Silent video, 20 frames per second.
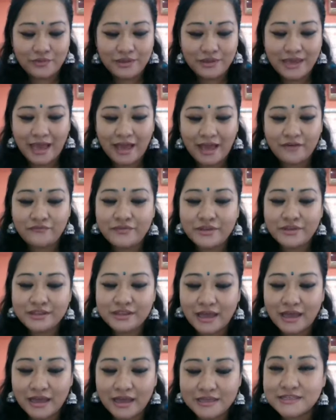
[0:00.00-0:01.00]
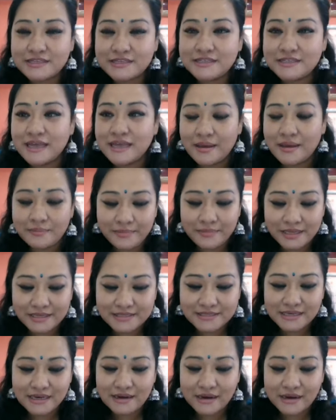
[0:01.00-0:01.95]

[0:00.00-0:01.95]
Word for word: We have with us Ms.